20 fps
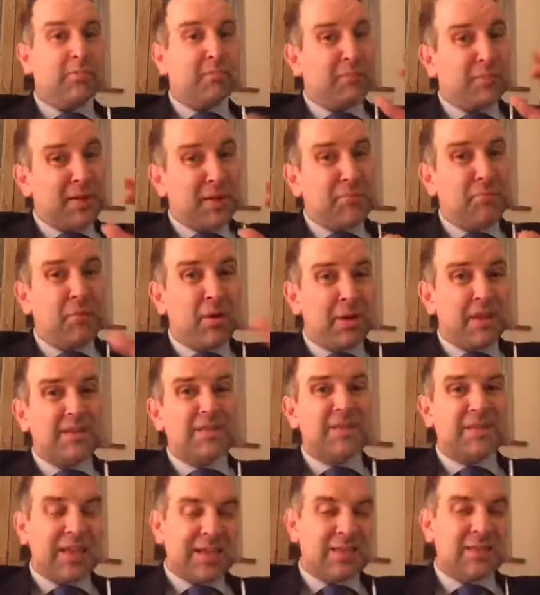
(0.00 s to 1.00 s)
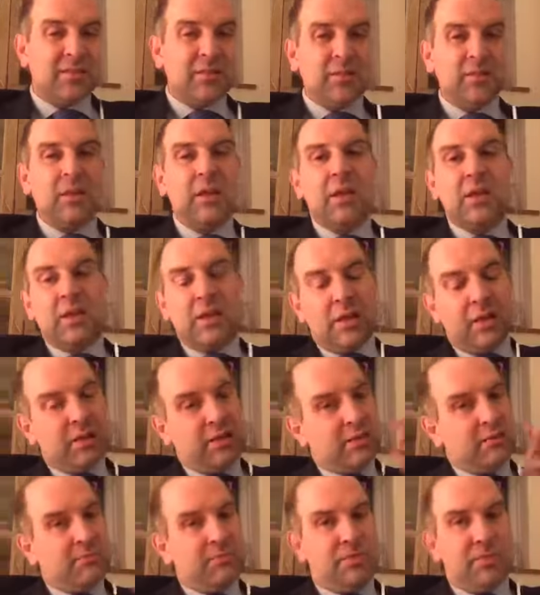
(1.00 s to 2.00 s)
But it might settle. And
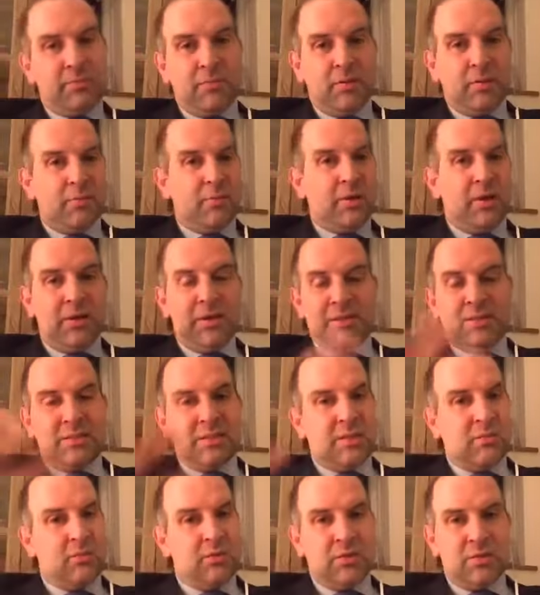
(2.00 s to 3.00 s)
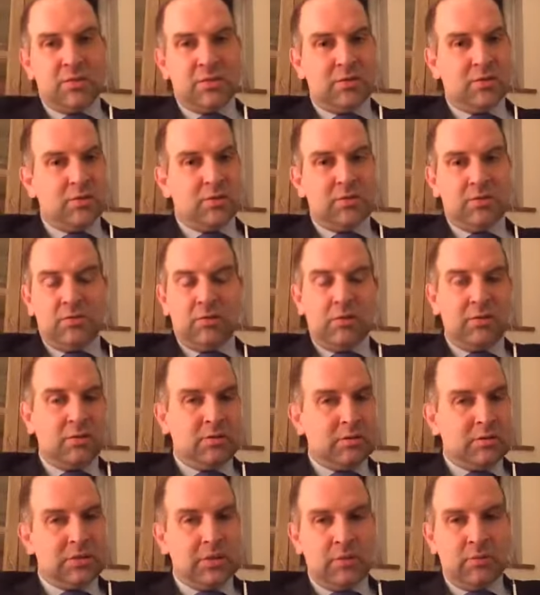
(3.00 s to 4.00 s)
the bottom line is stick with your surgeon,
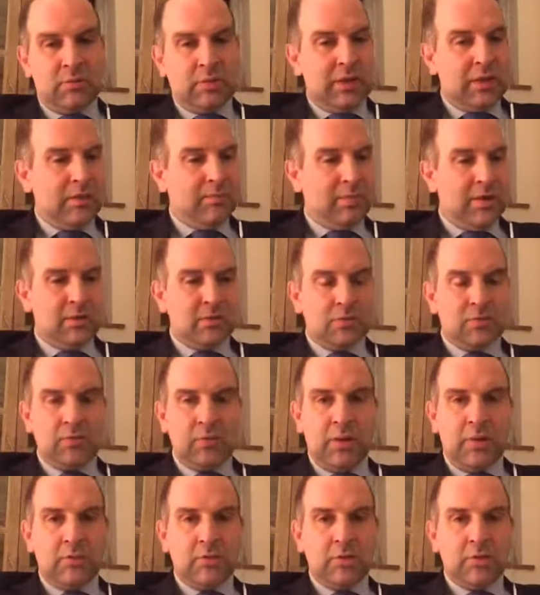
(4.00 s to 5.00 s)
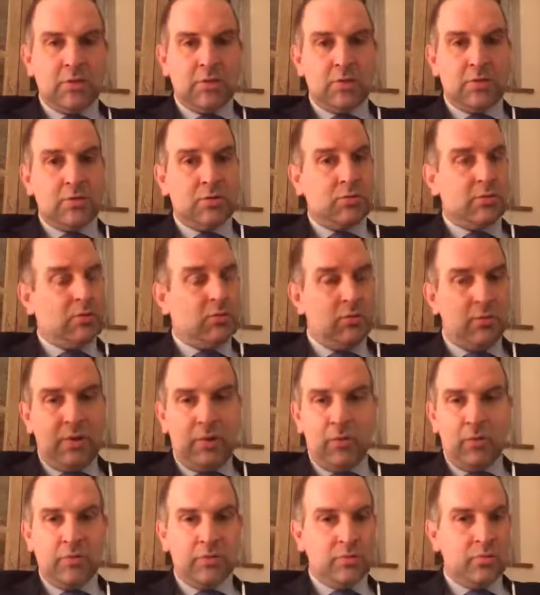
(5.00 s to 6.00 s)
stick with the emails and all that with your surgeon. You're
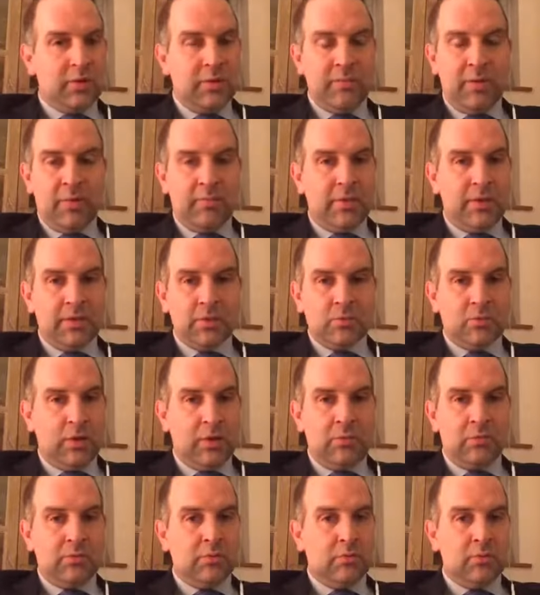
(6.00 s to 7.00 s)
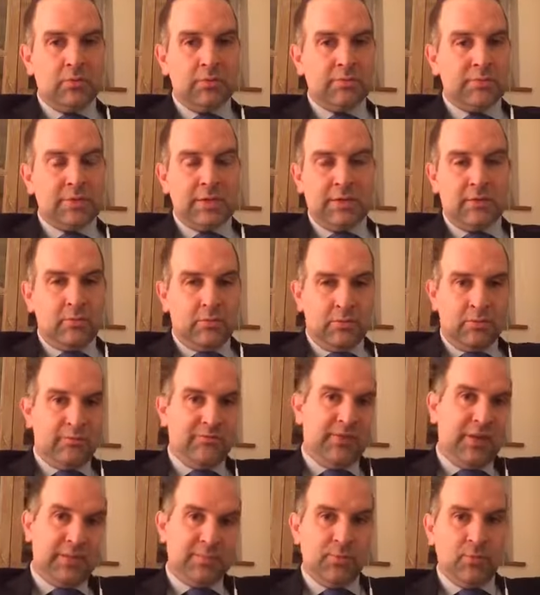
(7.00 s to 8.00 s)
welcome to email me as well or
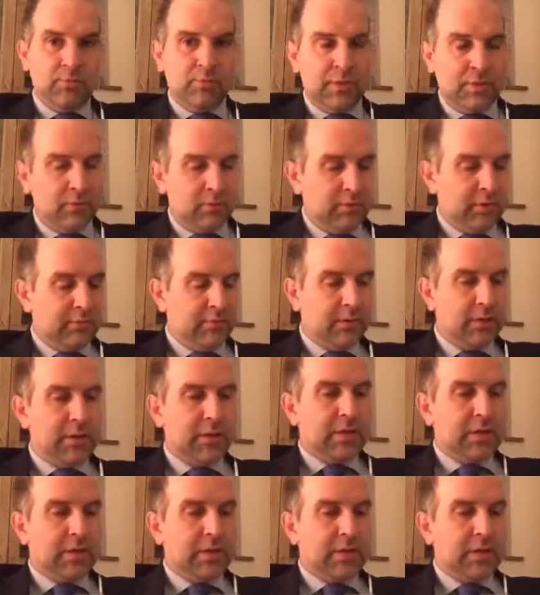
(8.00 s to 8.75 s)
Facebook me or whatever.